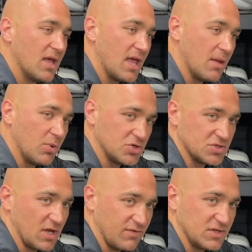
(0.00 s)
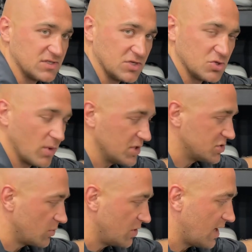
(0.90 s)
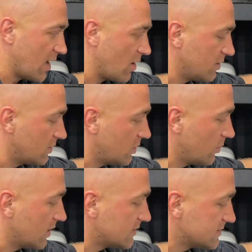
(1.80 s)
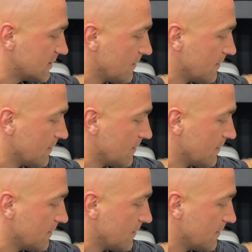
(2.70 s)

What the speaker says: and put yourself in a situation where you can't undo it.